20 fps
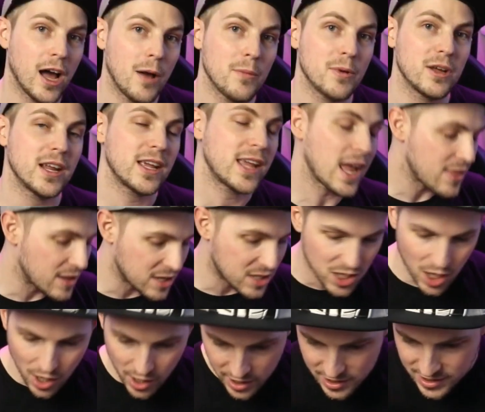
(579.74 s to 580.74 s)
I'm going to get the
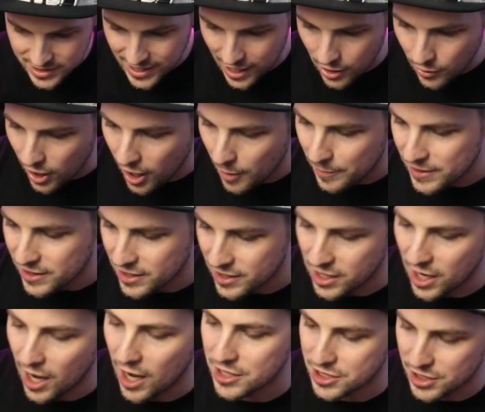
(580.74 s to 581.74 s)
targets out up in the
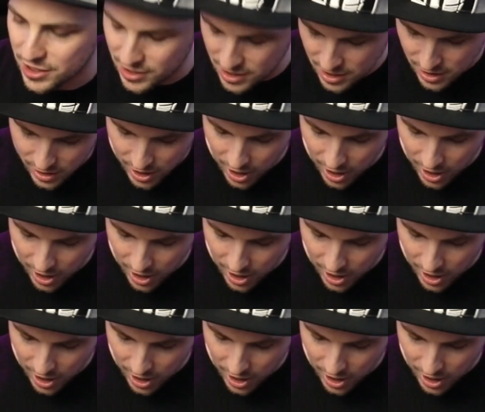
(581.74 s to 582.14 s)
garden.